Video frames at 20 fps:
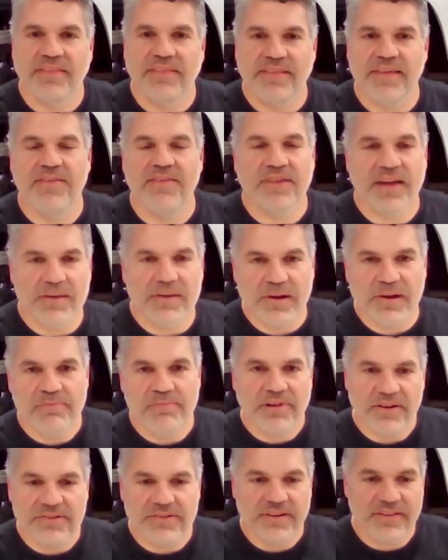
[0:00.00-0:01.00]
Then I've got my
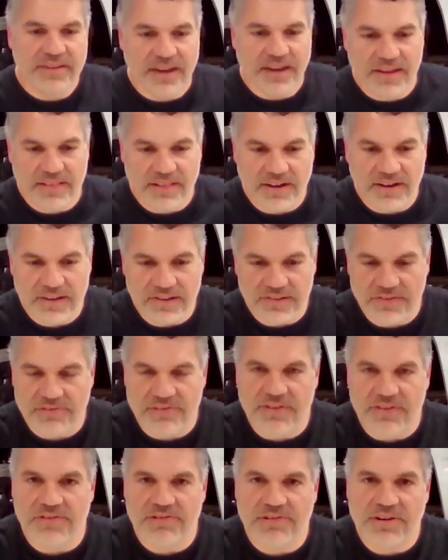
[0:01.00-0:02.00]
project hand lines
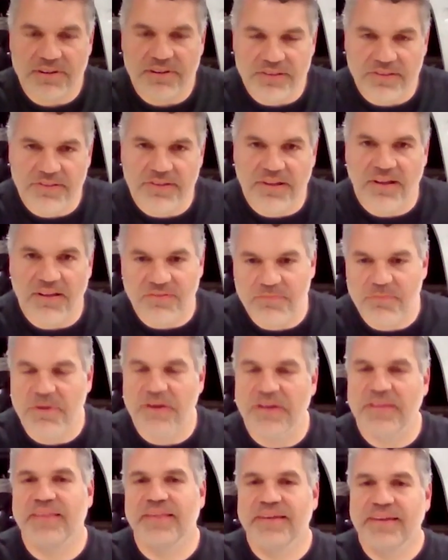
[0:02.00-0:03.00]
for the truck itself,
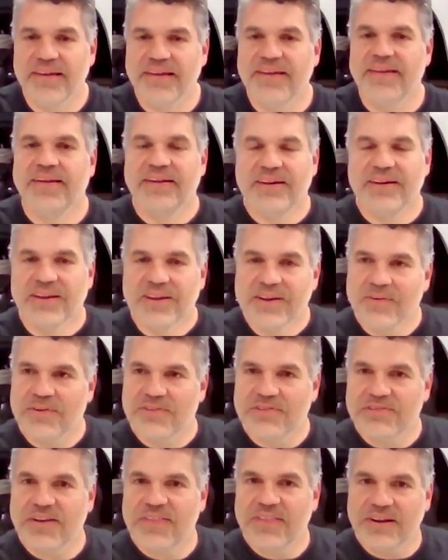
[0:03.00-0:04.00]
but we're
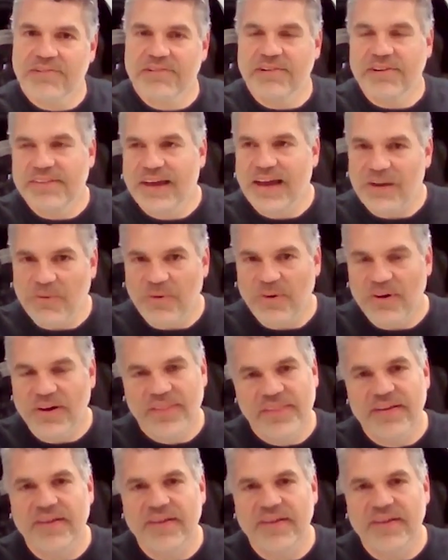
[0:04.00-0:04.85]
trying to grow that one.